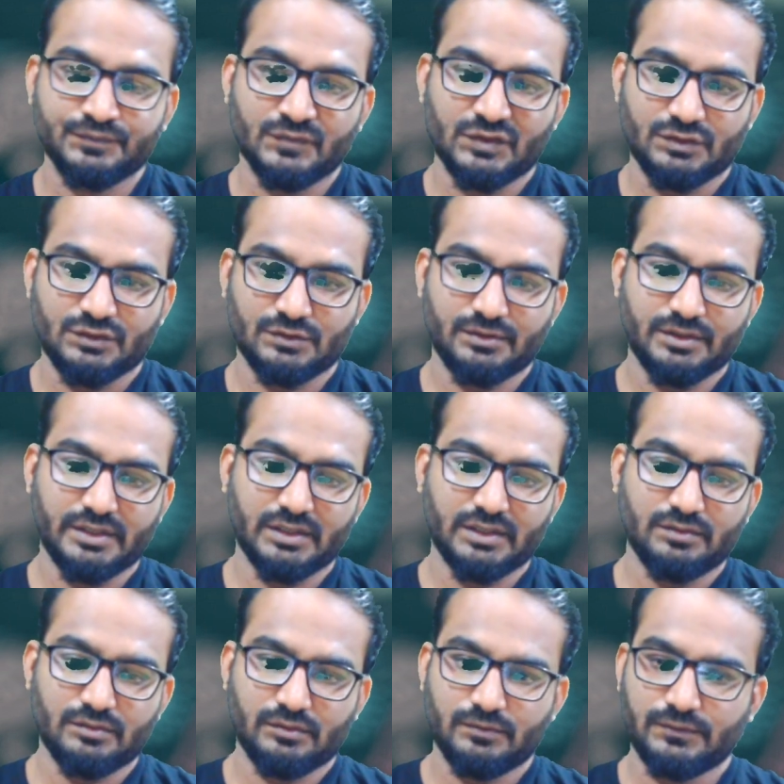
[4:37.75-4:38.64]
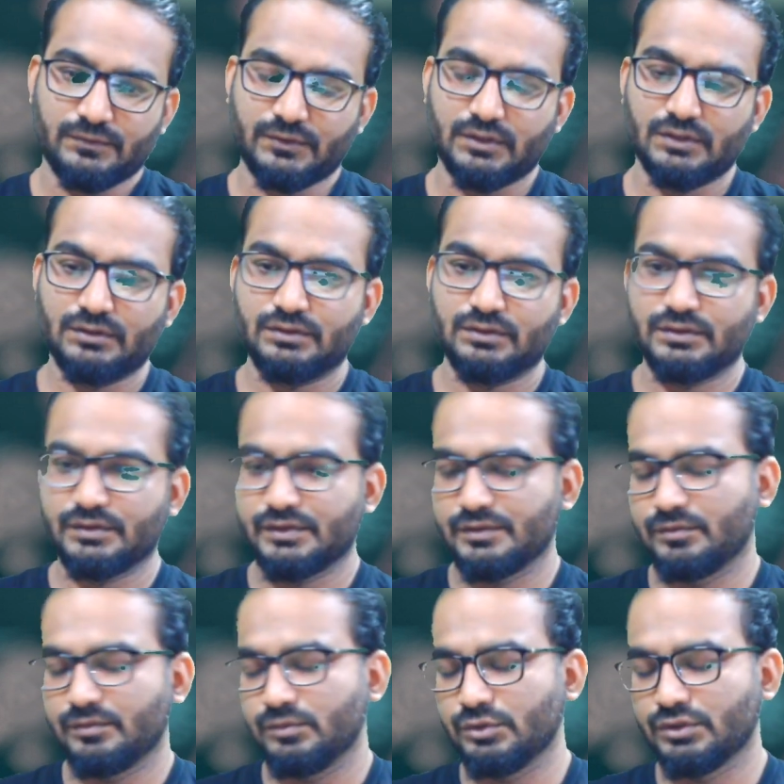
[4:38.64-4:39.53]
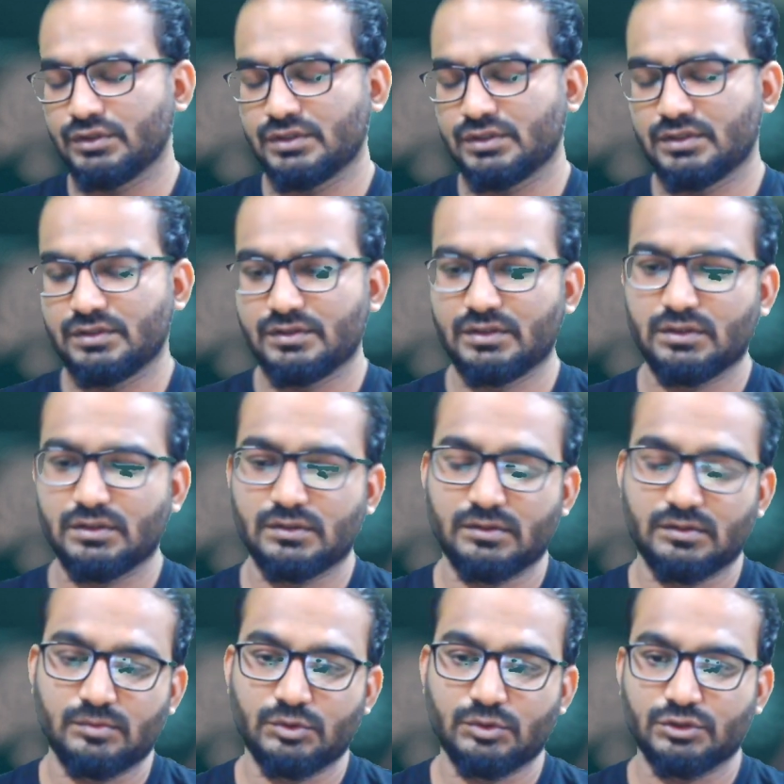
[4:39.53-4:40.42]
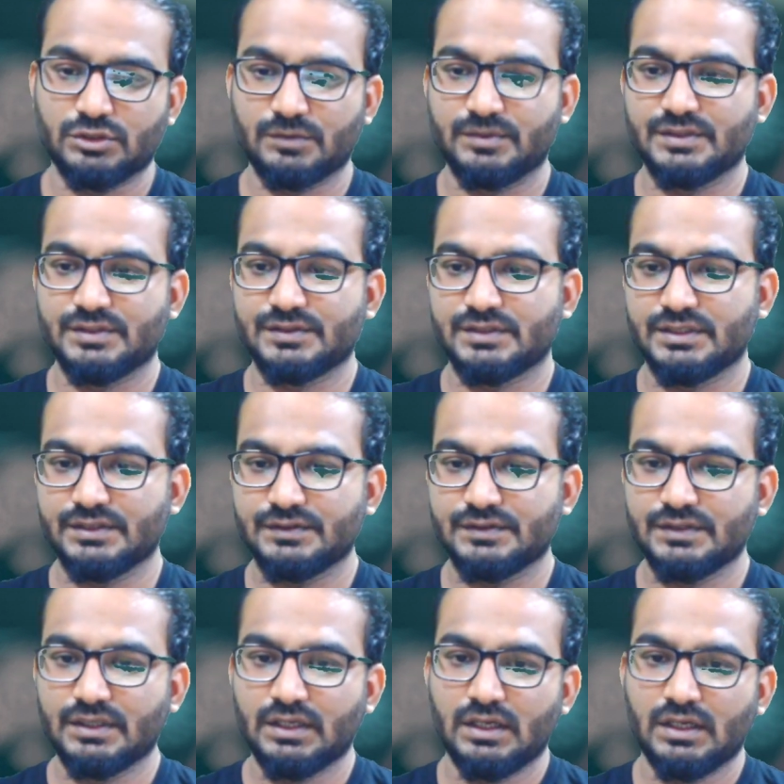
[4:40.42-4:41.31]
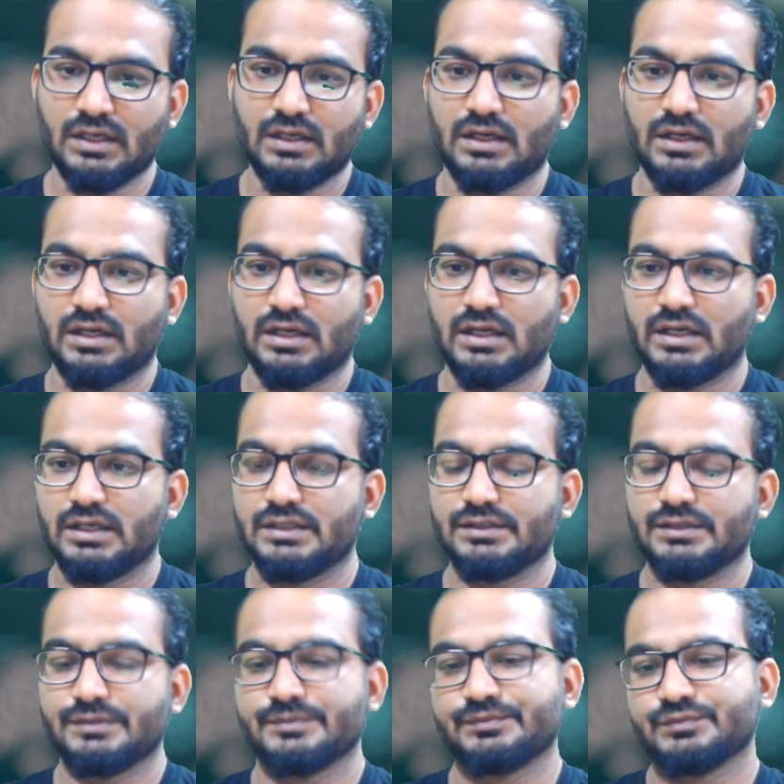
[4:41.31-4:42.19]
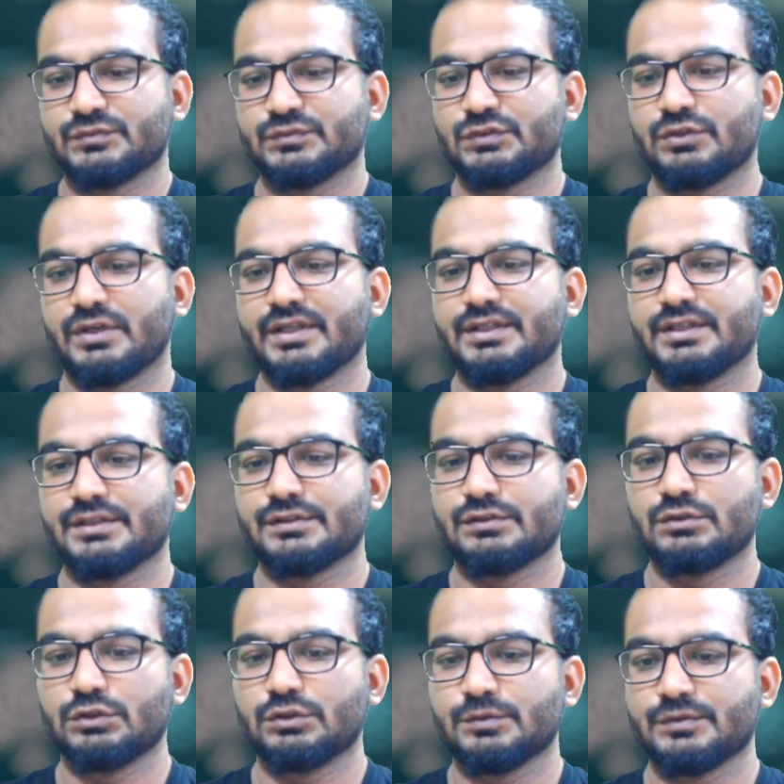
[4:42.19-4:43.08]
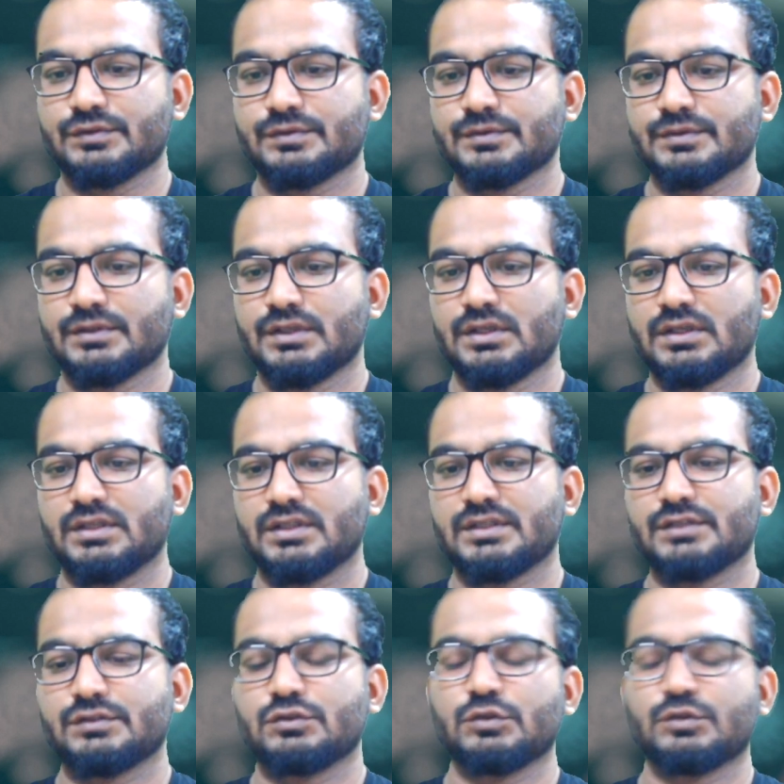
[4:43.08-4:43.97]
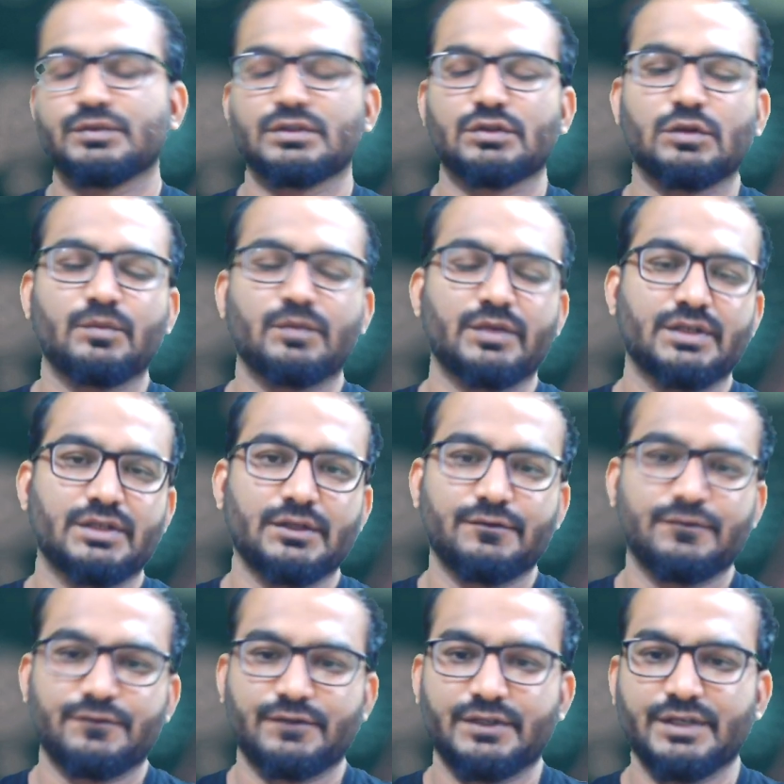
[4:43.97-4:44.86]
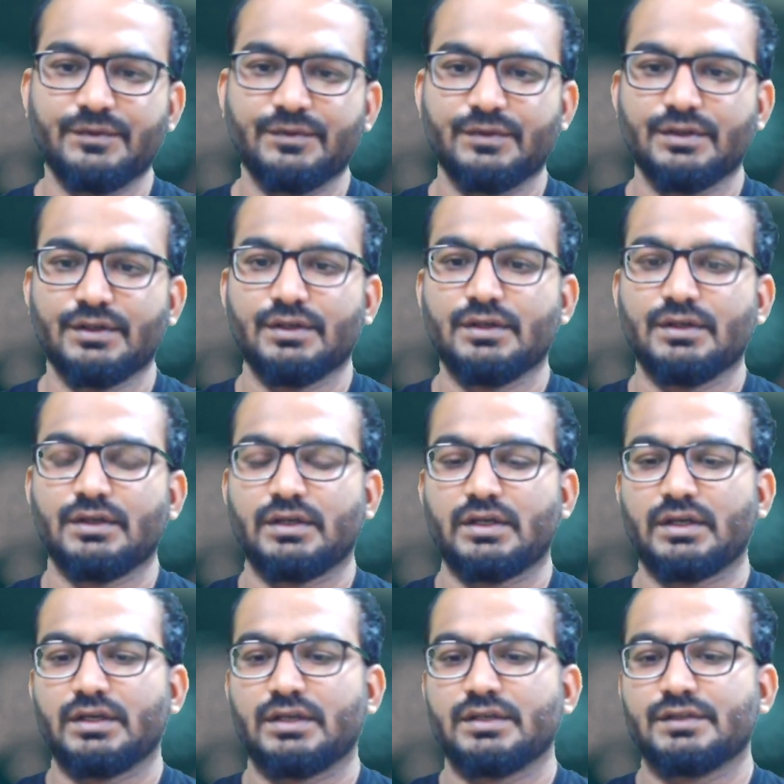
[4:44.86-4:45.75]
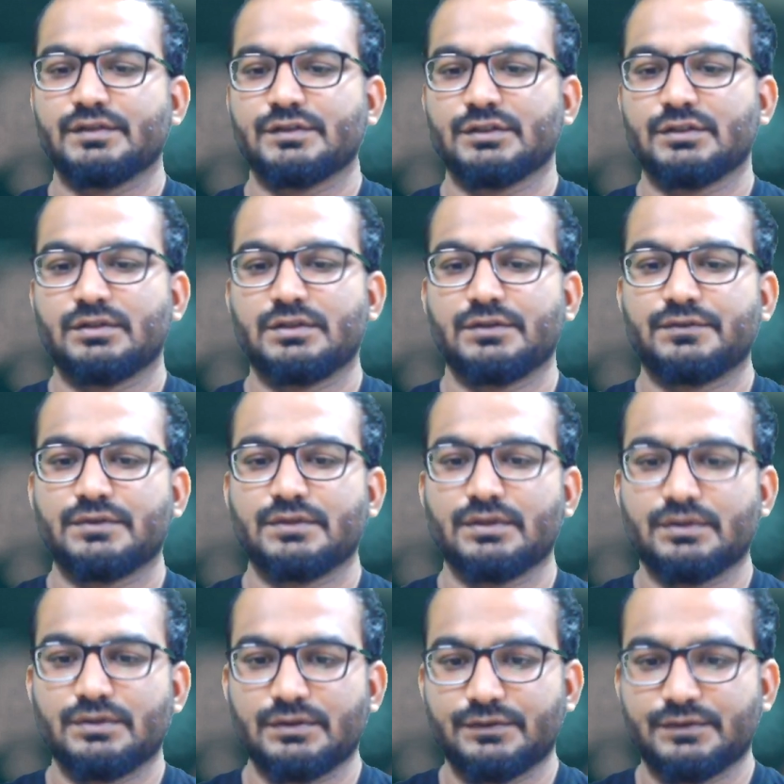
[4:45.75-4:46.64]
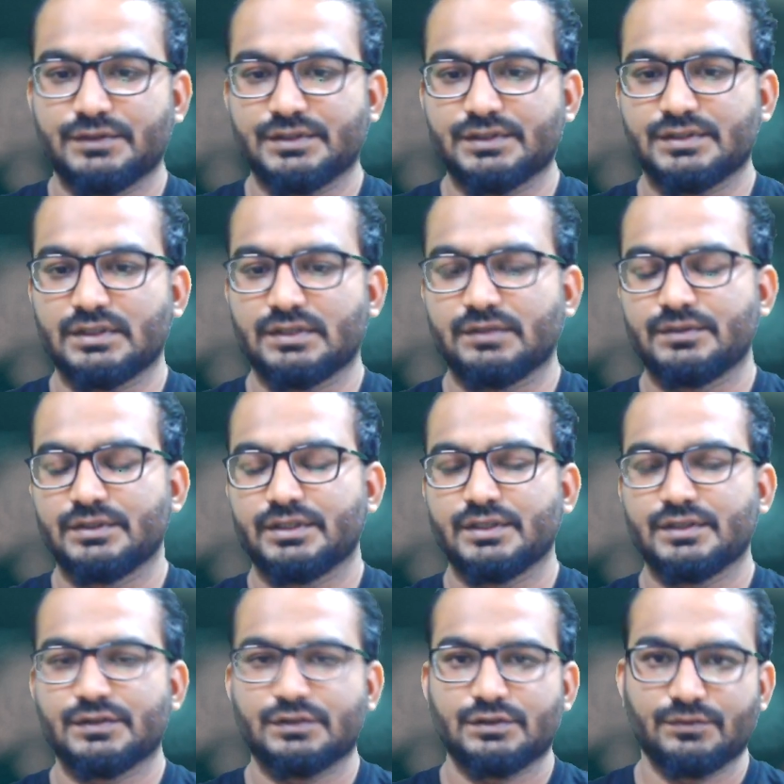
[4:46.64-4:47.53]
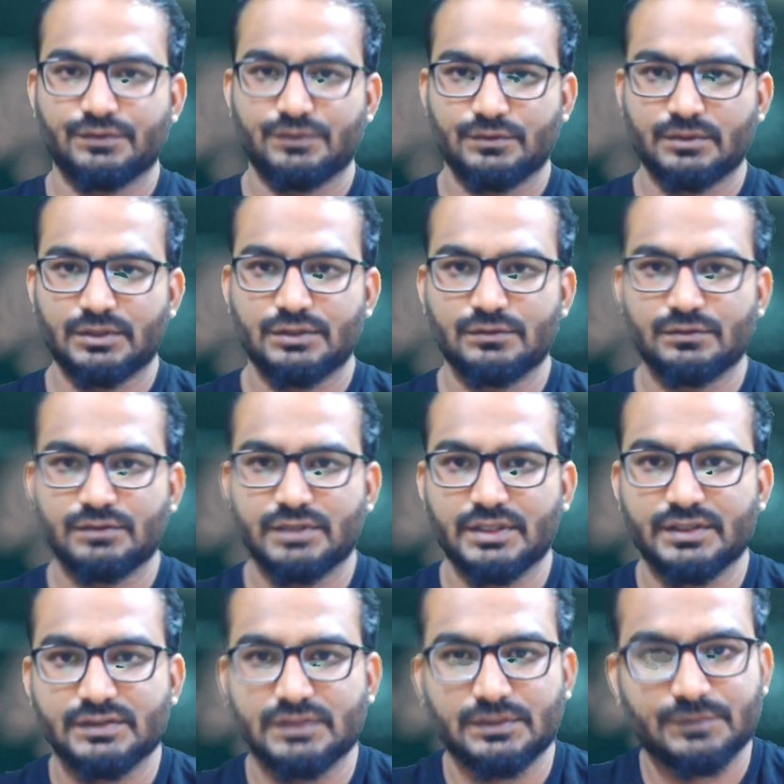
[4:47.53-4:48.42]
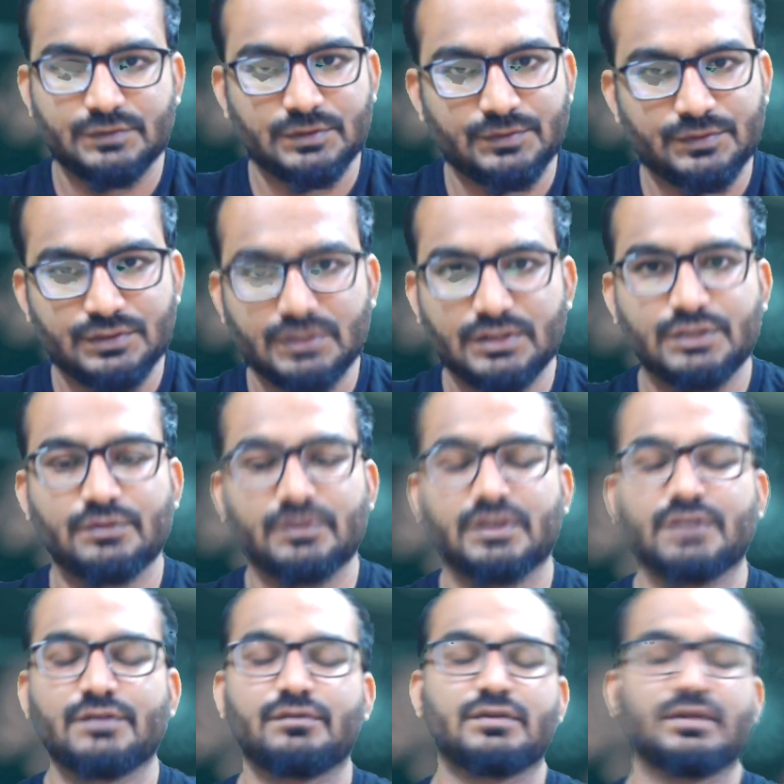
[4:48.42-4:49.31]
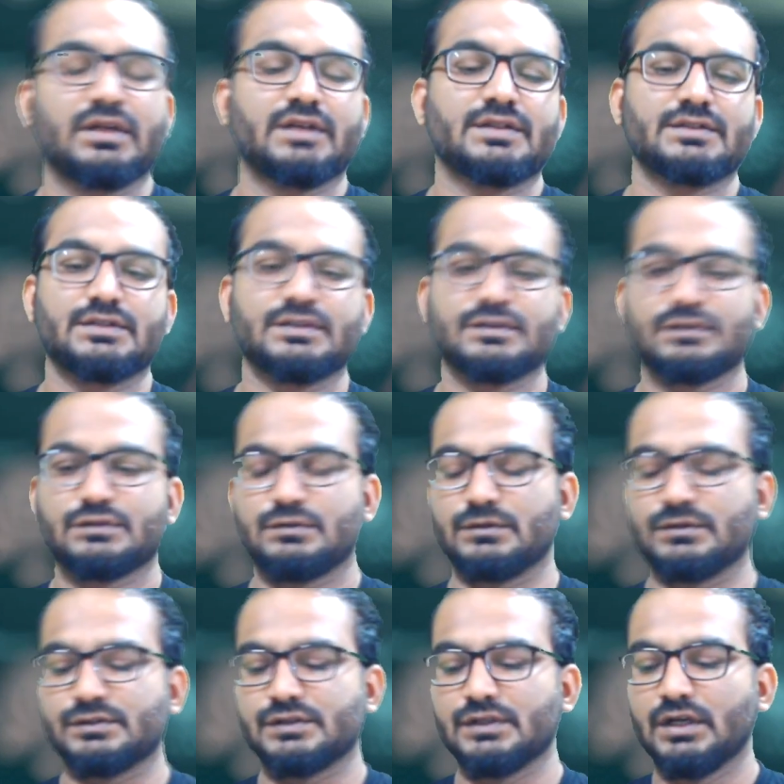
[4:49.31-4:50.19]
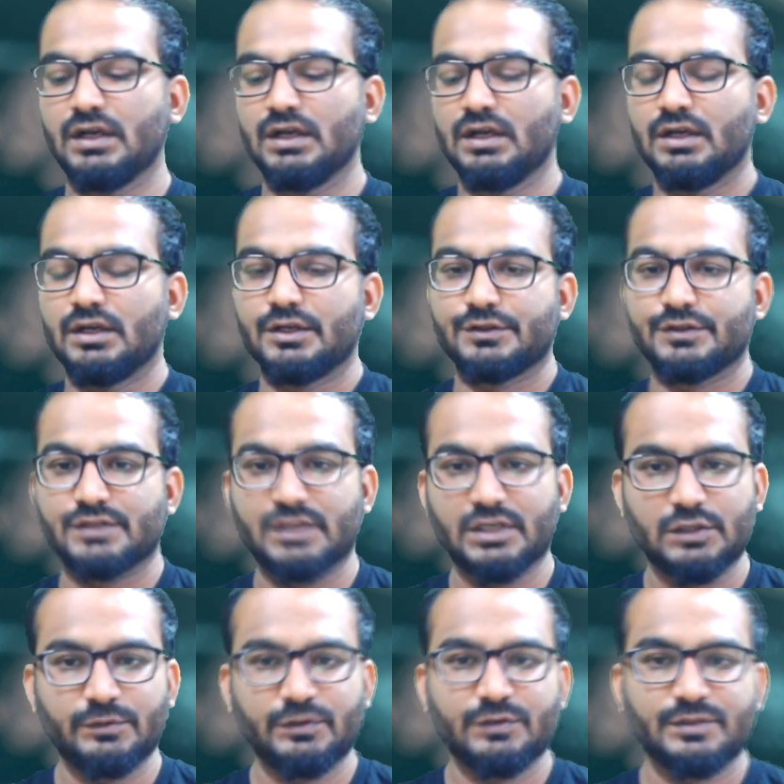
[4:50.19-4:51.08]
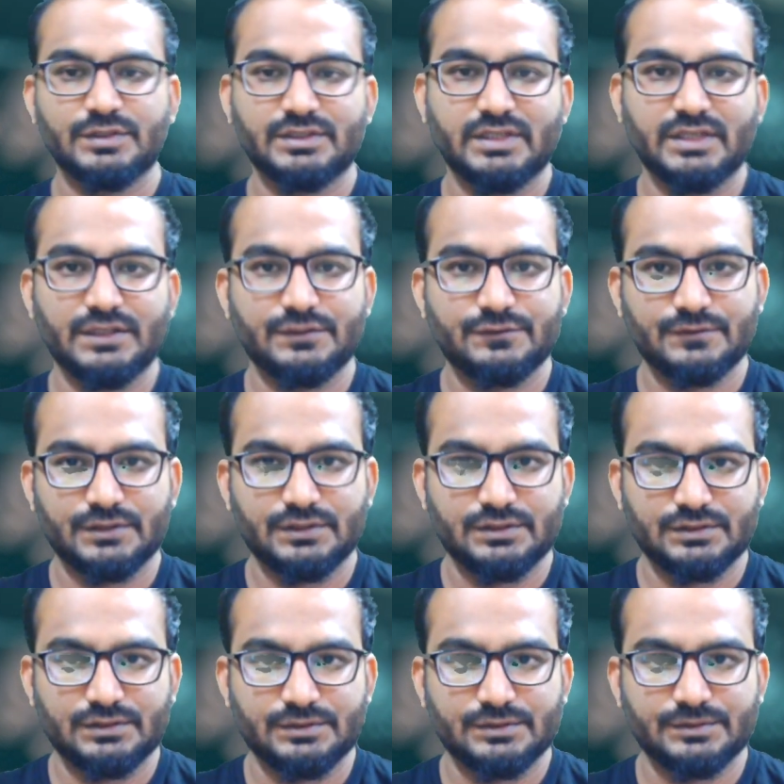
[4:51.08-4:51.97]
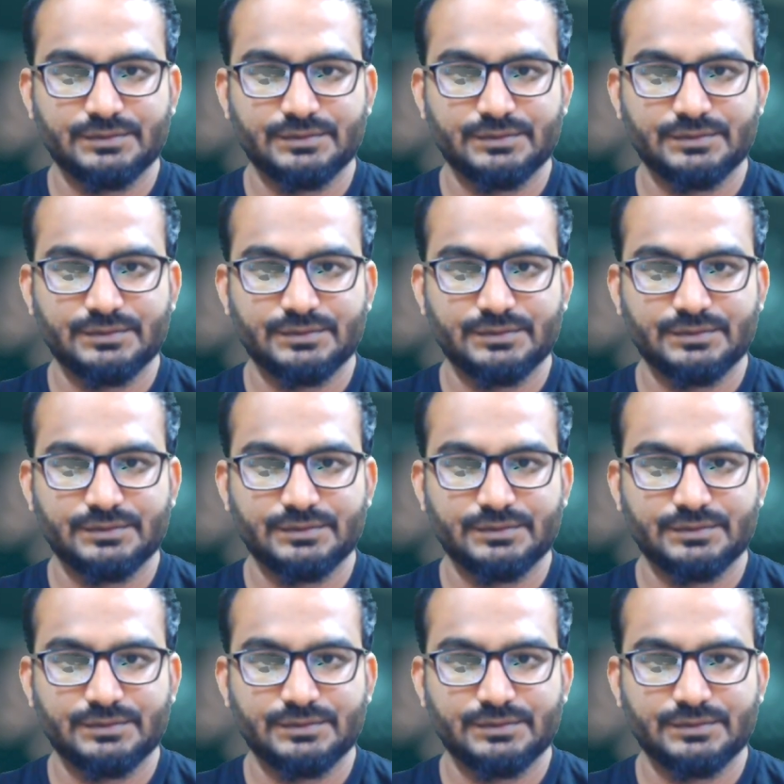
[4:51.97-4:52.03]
So you can follow both of these things and join these groups. These groups are completely free, and this is our referral code PhysicsHub. In case if you want to take subscription, you can utilize this code. So thank you very much guys for